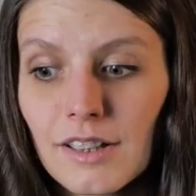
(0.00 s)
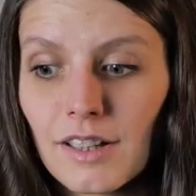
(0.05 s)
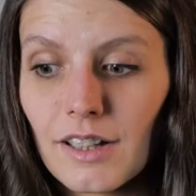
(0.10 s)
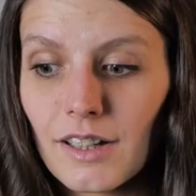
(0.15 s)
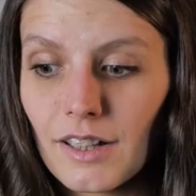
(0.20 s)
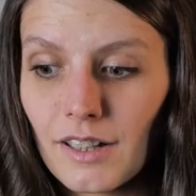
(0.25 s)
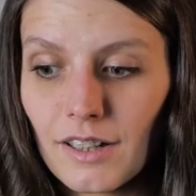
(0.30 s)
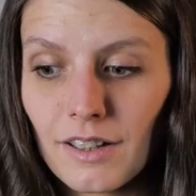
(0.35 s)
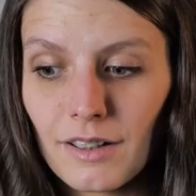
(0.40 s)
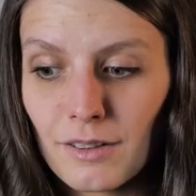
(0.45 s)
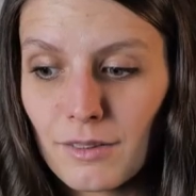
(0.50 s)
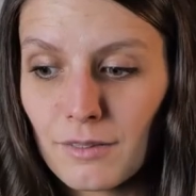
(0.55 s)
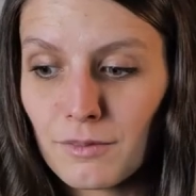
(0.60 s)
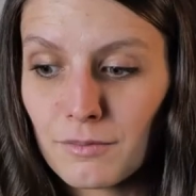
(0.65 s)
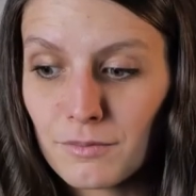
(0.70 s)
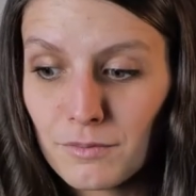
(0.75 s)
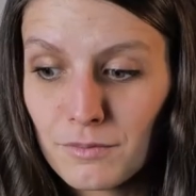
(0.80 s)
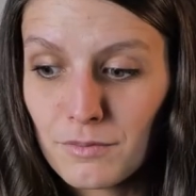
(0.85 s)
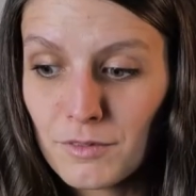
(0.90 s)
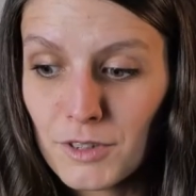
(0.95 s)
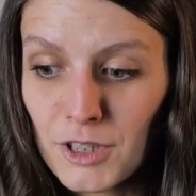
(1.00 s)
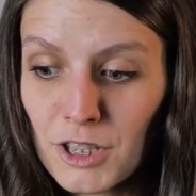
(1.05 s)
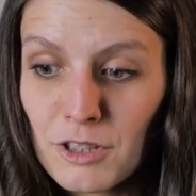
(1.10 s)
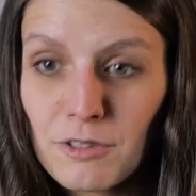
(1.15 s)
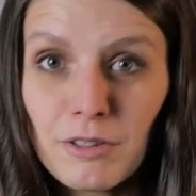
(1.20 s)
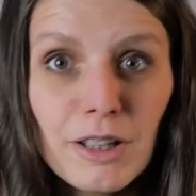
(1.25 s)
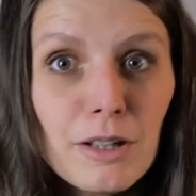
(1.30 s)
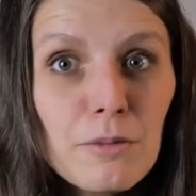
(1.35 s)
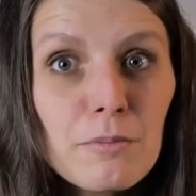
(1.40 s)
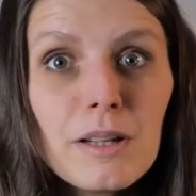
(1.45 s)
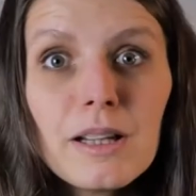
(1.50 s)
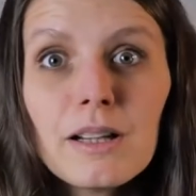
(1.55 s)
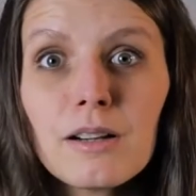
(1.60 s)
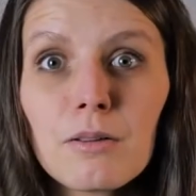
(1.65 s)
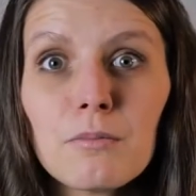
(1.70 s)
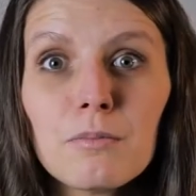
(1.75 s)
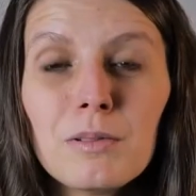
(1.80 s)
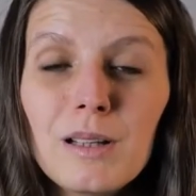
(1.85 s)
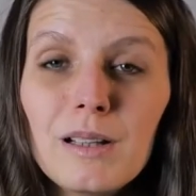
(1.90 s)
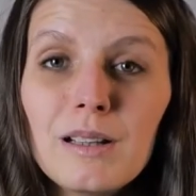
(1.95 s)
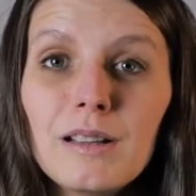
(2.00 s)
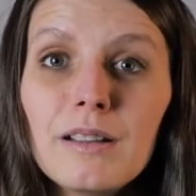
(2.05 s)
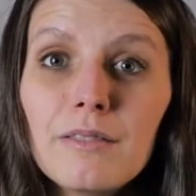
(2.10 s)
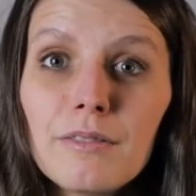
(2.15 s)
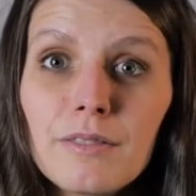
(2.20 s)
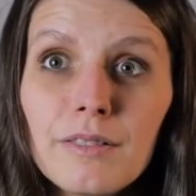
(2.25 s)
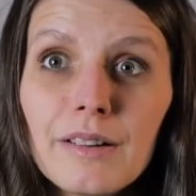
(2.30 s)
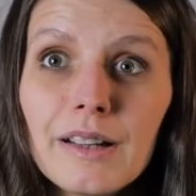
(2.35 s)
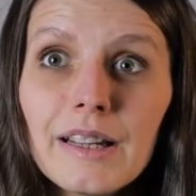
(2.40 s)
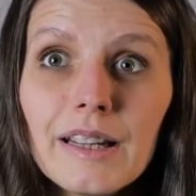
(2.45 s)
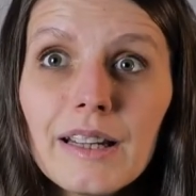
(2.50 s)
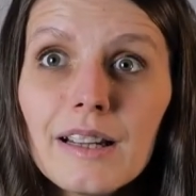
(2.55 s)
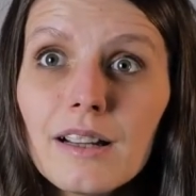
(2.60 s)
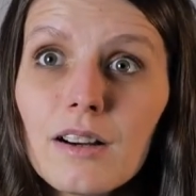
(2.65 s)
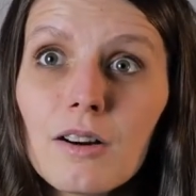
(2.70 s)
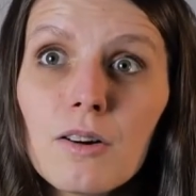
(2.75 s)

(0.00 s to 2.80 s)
Um, do you want to be completely free?